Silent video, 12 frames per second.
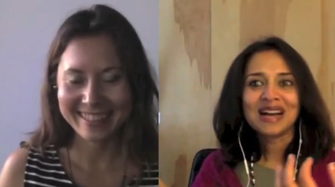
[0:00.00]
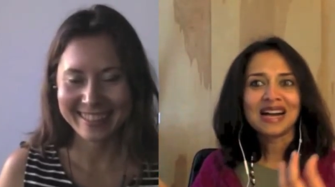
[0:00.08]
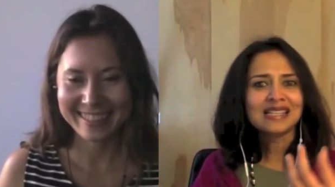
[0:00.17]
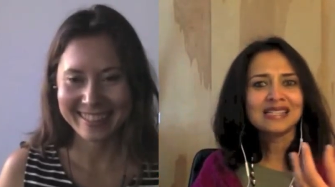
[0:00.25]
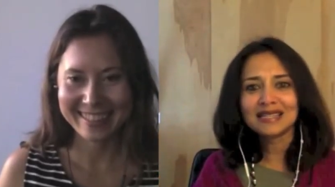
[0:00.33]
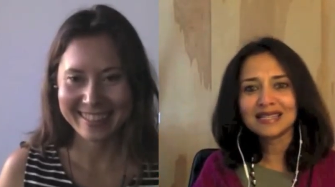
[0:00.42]

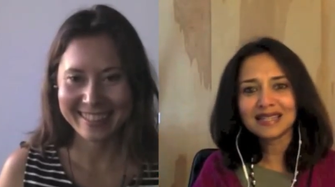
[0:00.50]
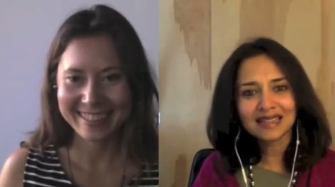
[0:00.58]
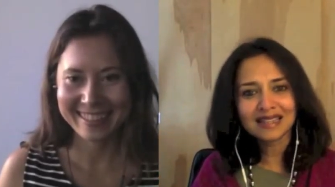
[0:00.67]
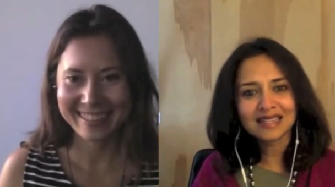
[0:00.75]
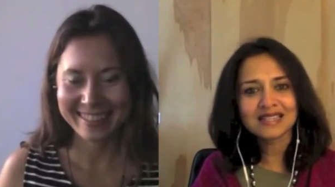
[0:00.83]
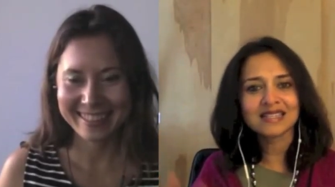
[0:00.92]
Speaker 1: I still
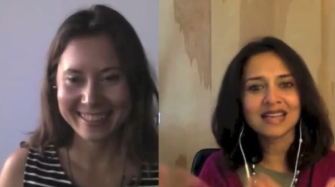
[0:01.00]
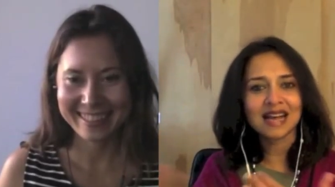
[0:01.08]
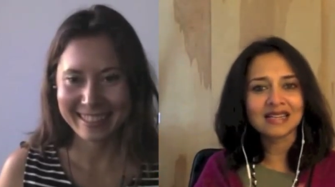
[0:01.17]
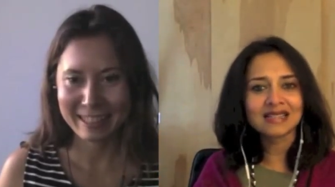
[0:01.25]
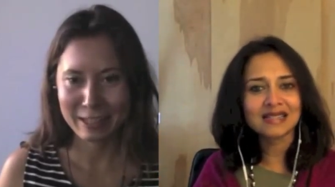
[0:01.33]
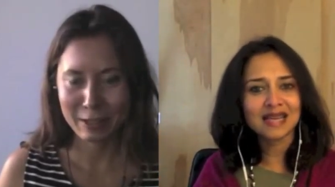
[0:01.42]
get the
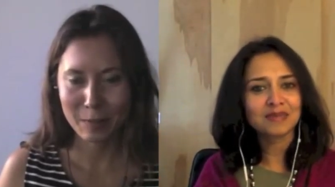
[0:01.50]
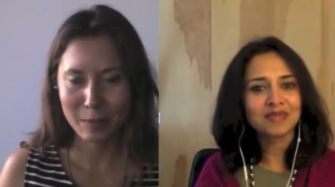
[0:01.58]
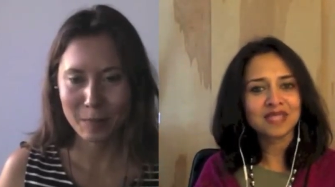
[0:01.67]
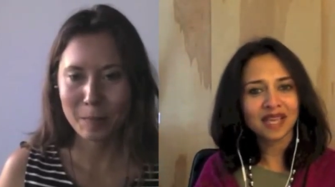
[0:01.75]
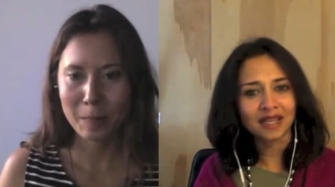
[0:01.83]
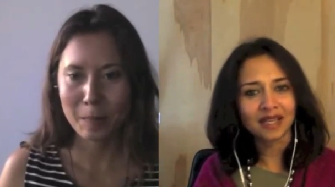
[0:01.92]
exact same
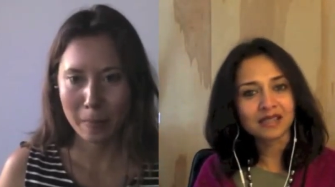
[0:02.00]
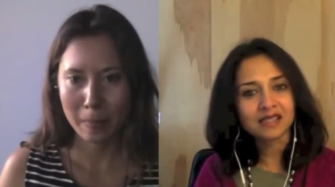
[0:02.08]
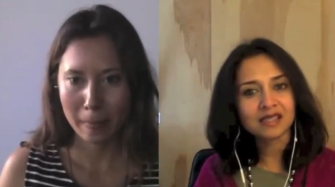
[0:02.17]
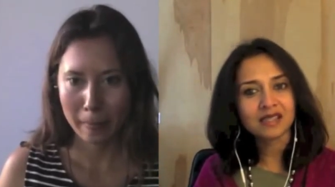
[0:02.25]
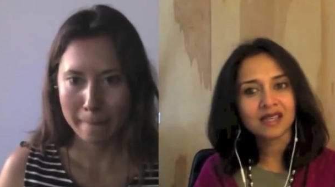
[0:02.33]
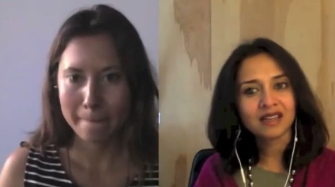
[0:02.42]

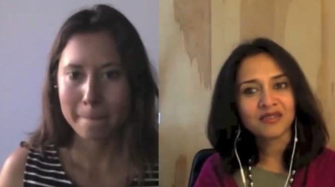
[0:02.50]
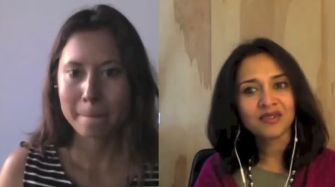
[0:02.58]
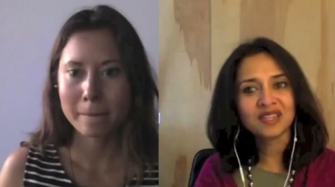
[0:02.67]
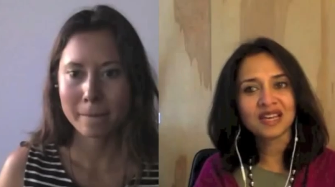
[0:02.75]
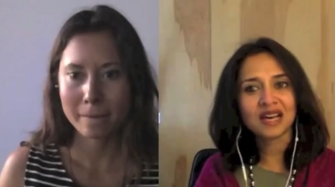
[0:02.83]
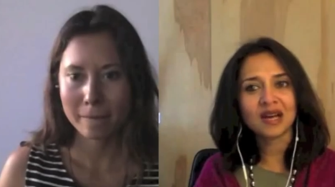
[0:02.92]
taste
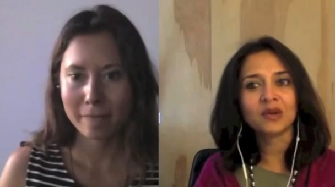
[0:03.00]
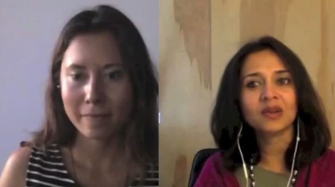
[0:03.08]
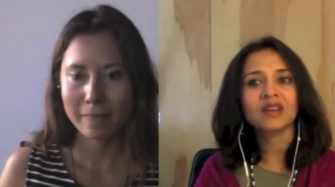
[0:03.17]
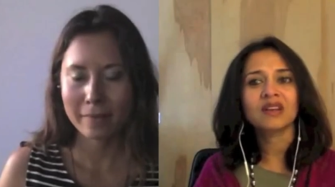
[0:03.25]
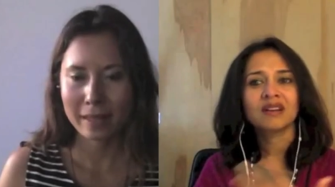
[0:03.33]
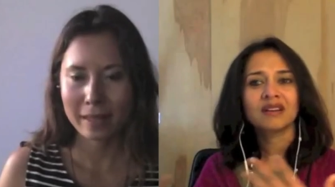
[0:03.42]

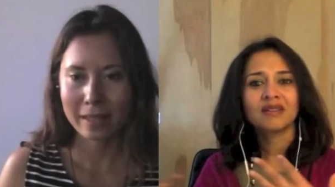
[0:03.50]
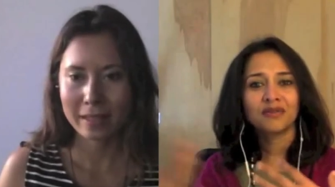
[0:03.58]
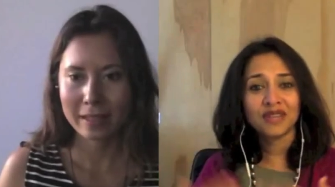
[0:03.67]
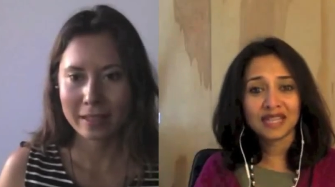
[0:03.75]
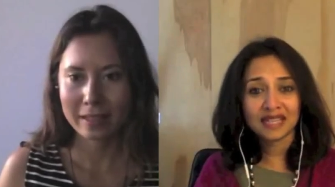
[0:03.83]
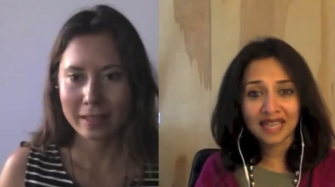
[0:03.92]
without
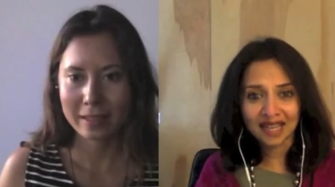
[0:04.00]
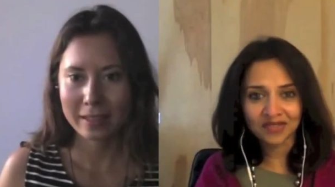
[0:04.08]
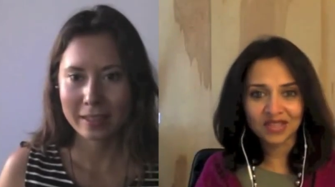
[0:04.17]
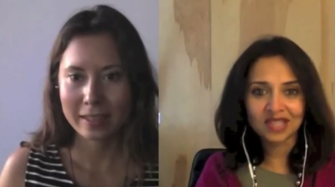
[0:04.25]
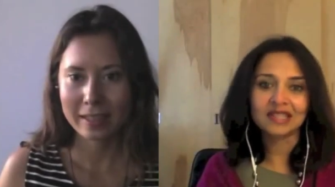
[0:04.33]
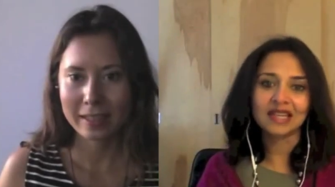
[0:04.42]
feeling
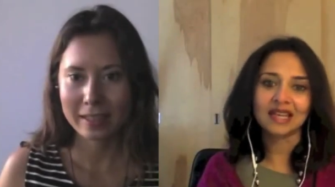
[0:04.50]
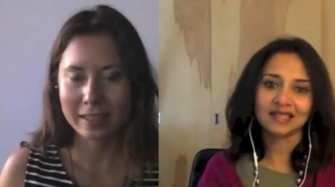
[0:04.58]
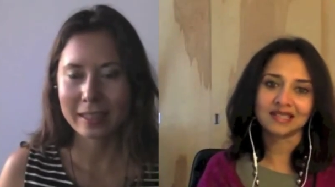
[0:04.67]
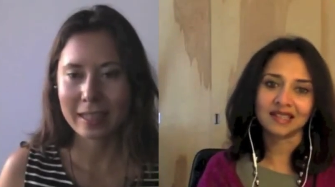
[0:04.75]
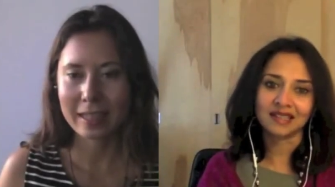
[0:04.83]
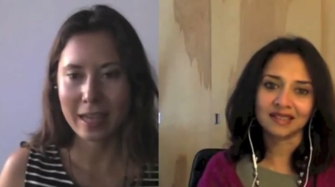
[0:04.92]
heavy the
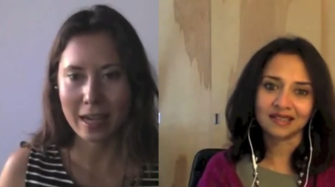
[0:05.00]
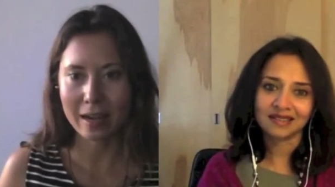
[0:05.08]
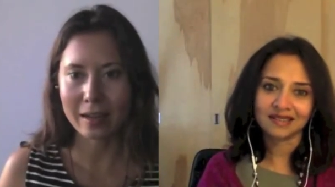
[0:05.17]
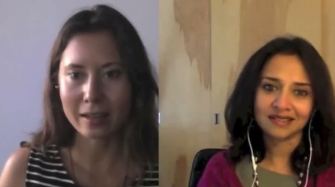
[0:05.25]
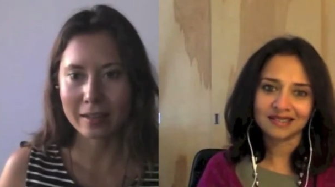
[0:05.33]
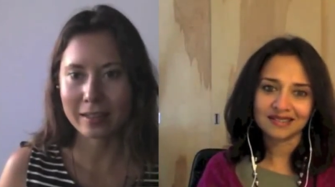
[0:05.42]
next yeah. day.
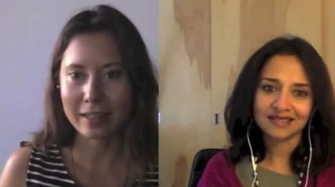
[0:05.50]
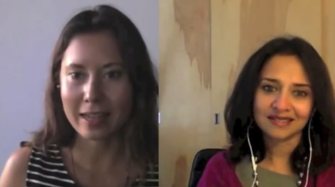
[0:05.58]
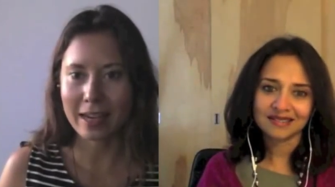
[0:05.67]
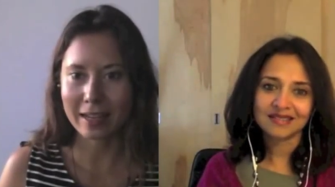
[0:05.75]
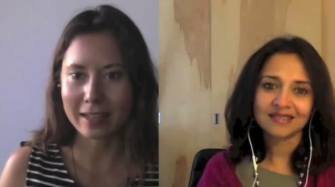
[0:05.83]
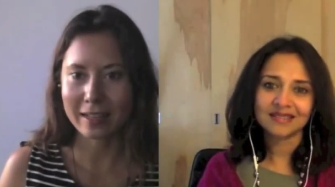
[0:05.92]
Speaker 2: Yeah,
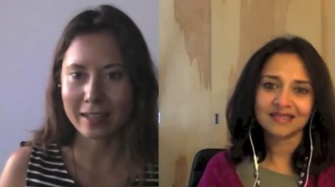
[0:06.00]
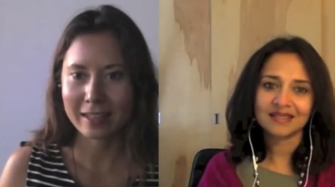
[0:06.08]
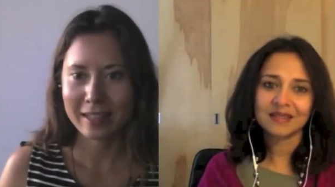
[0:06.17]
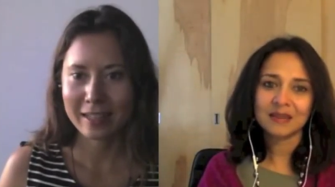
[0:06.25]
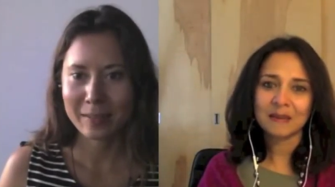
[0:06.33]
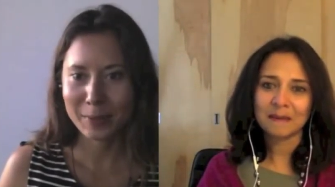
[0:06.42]

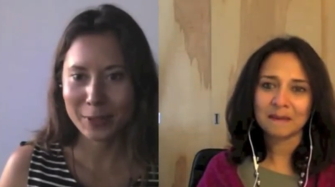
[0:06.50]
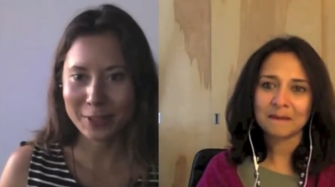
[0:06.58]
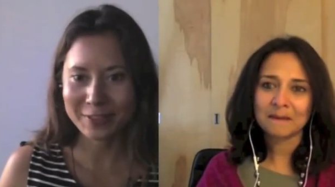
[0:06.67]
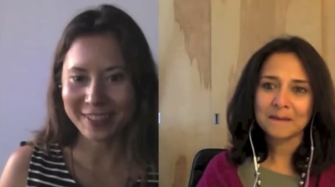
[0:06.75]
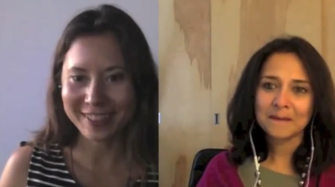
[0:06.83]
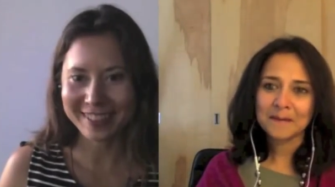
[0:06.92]

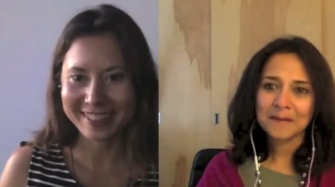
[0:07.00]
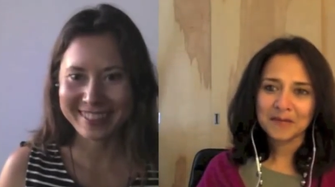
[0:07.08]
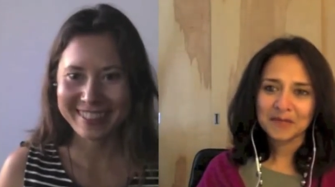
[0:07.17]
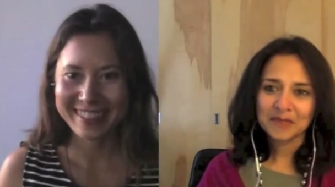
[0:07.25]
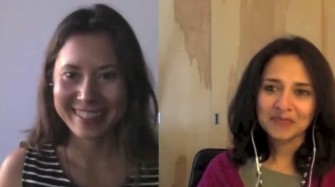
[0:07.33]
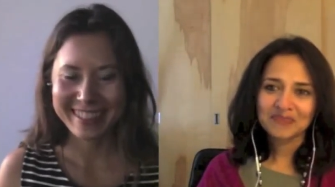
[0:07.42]
beautiful.
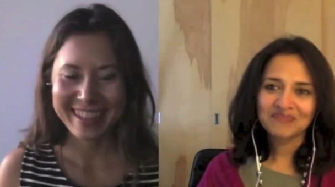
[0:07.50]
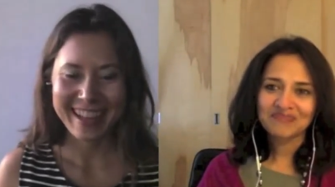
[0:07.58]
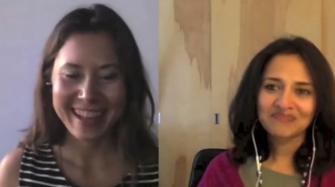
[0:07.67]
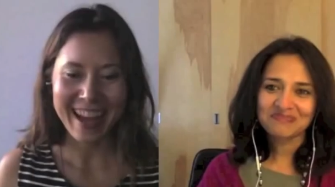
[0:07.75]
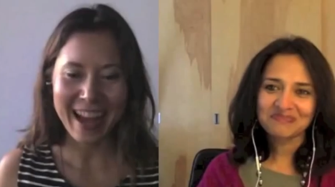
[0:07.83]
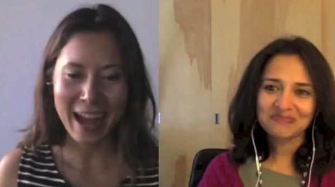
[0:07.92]

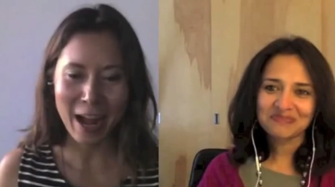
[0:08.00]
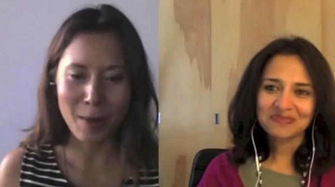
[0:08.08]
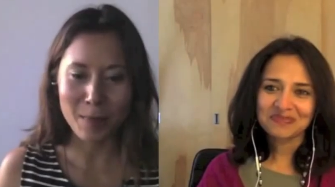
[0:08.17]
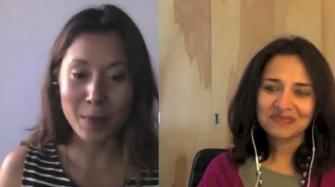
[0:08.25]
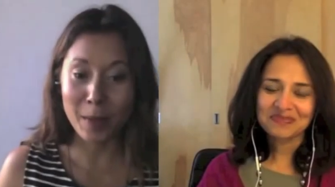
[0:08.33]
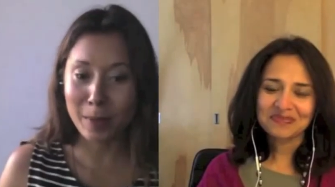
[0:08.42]
Um,
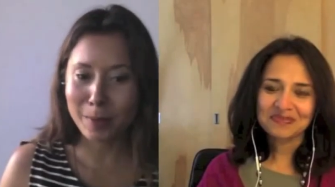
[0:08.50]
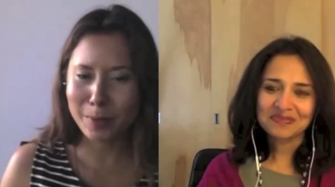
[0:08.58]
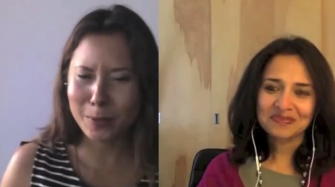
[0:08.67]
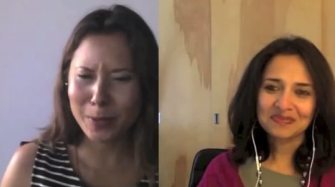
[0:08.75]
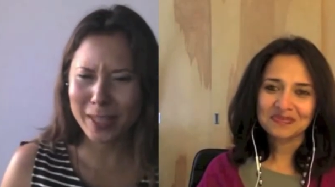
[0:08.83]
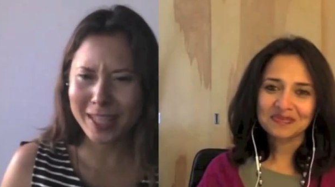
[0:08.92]
and maybe we
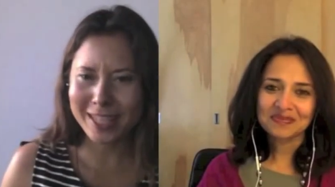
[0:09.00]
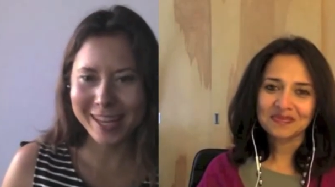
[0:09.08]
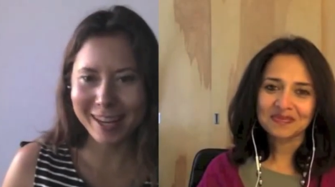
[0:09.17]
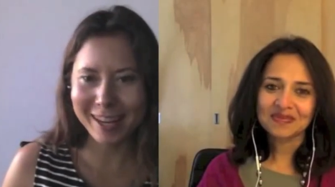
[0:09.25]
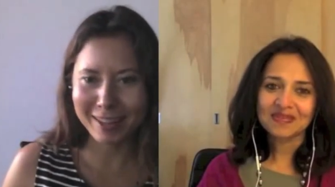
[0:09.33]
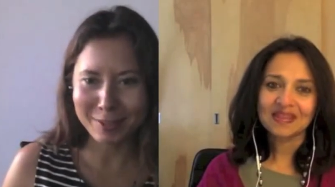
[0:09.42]
can share
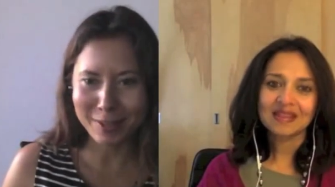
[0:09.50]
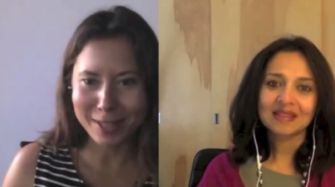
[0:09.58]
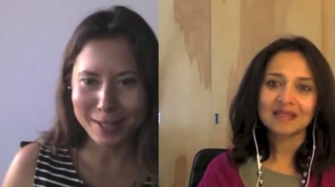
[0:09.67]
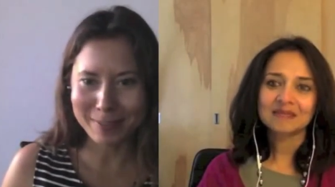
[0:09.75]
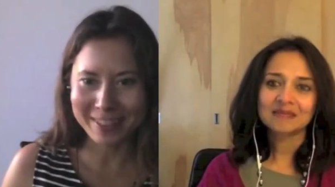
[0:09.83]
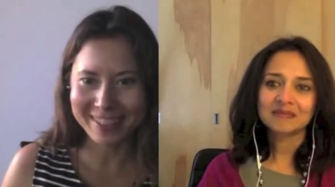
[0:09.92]
that recipe.